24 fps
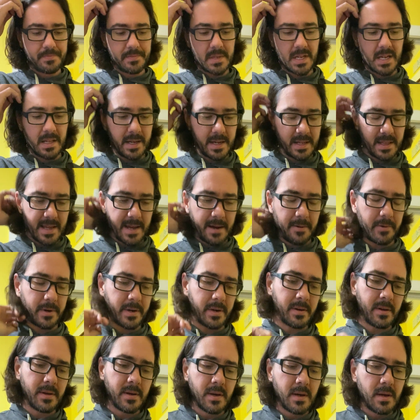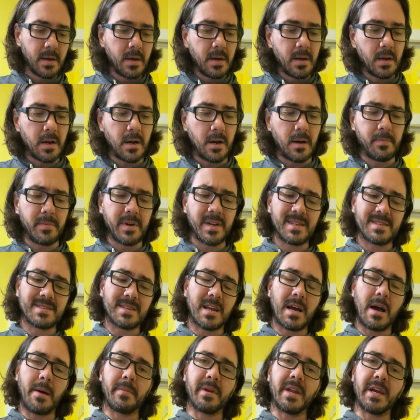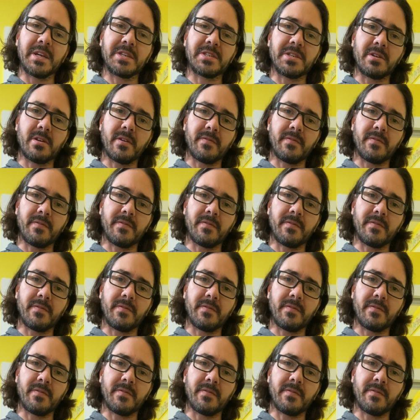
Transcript: I like that one. But it's a combination